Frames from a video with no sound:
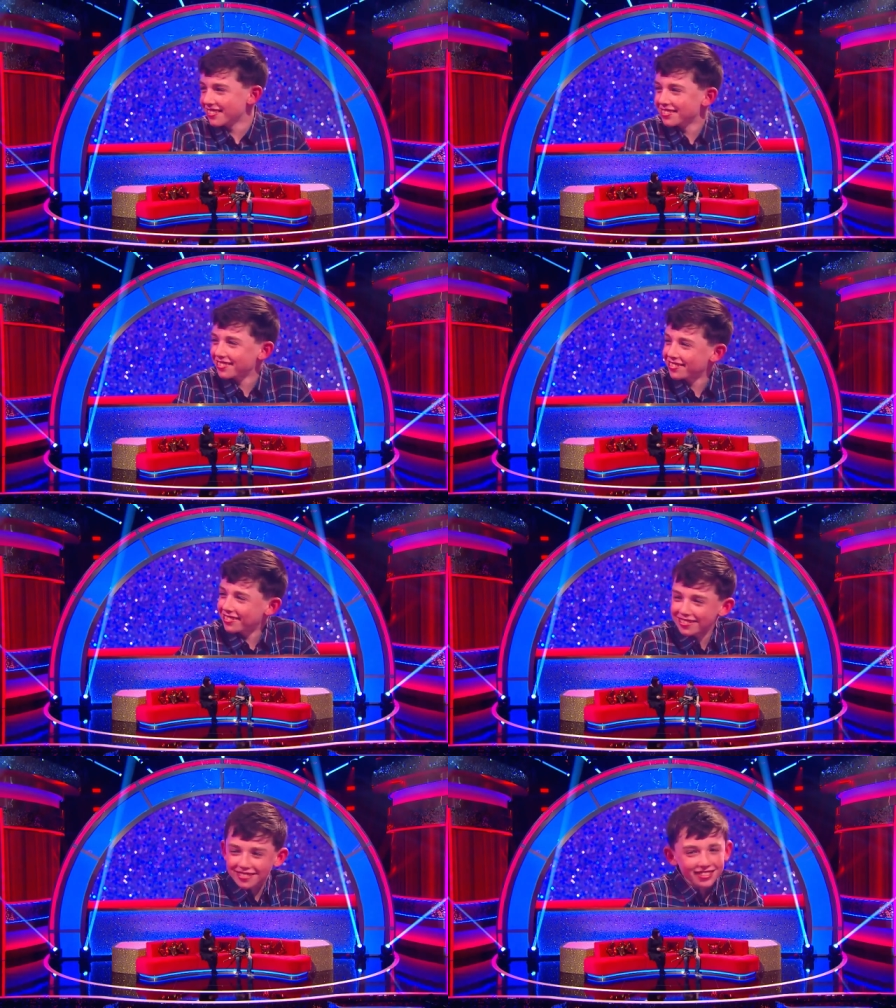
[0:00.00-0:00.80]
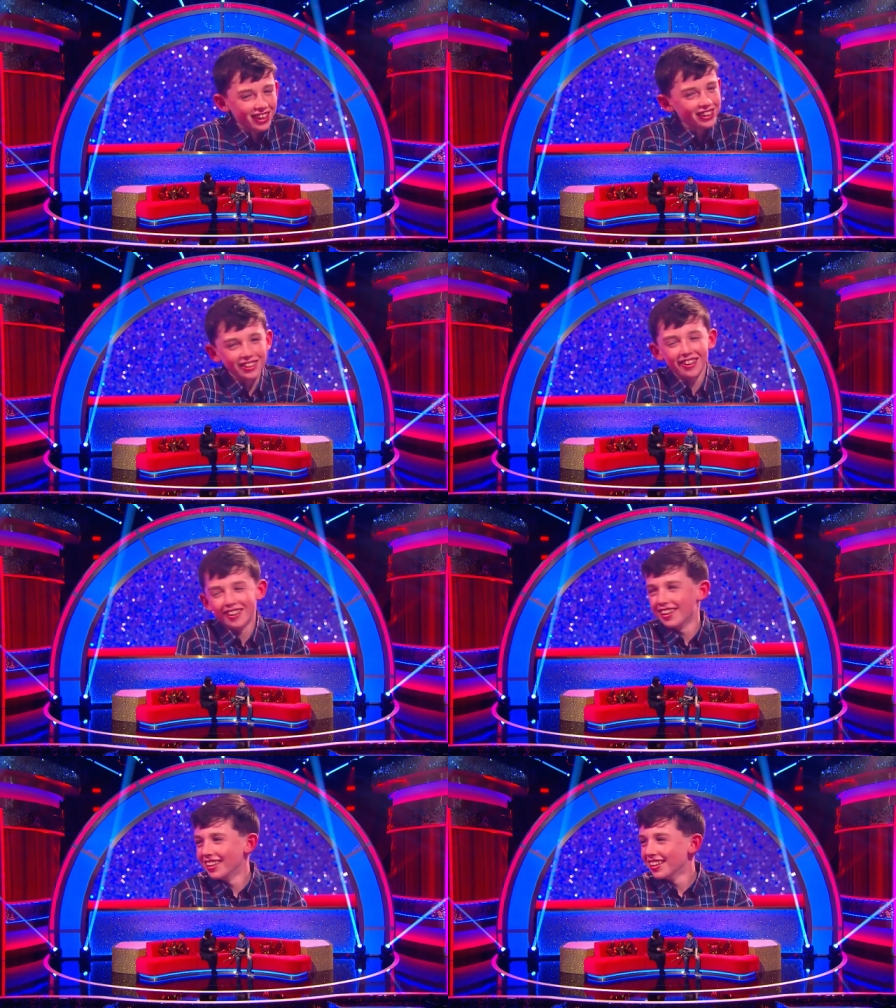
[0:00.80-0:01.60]
You didn't realise they'd be made
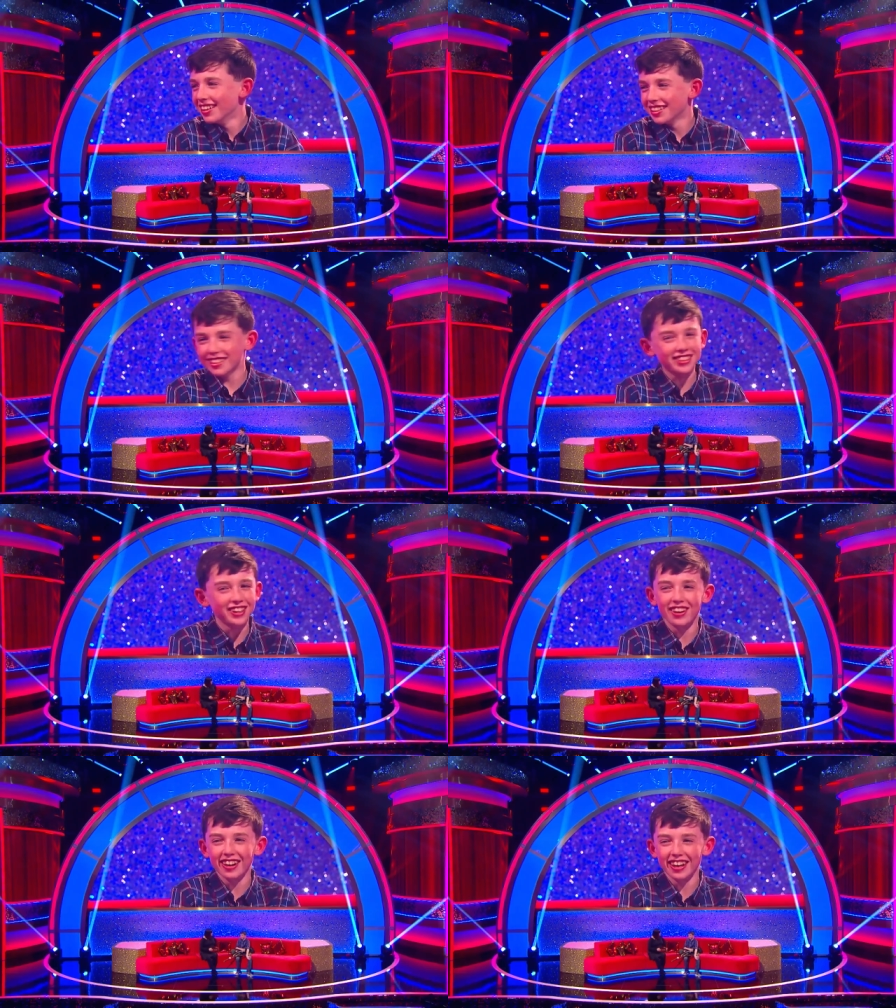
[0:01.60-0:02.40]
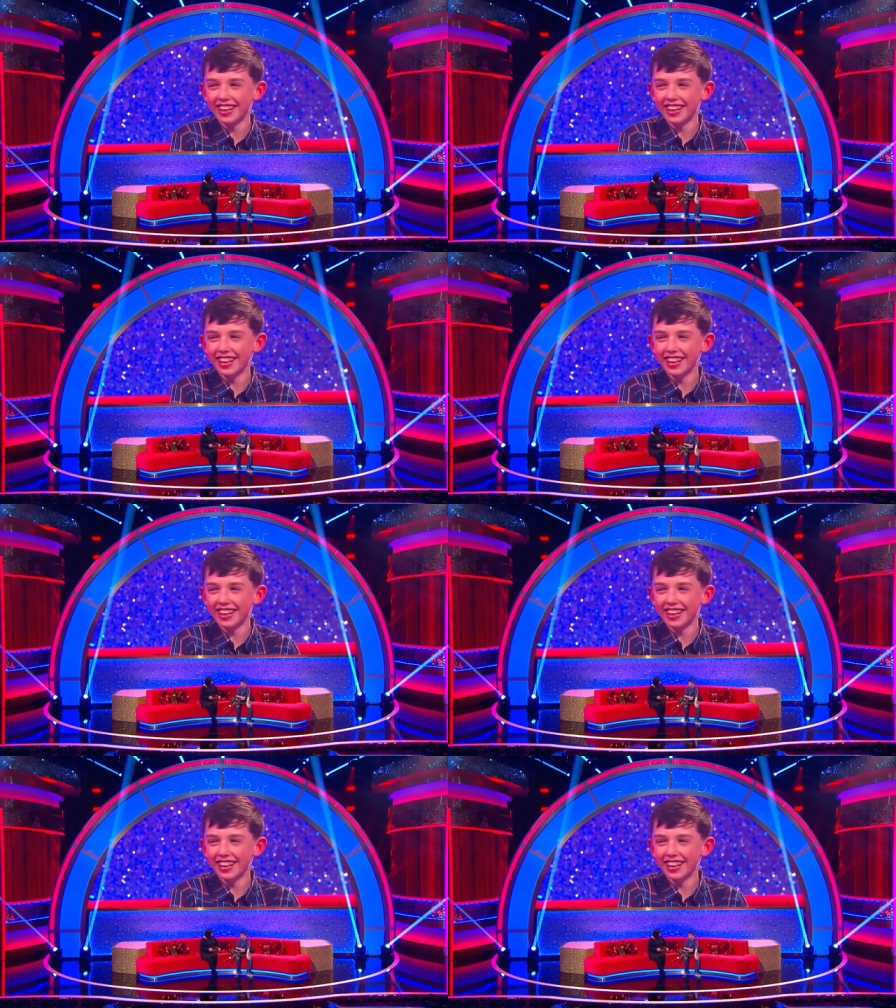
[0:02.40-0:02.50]
out of wax. Is that a little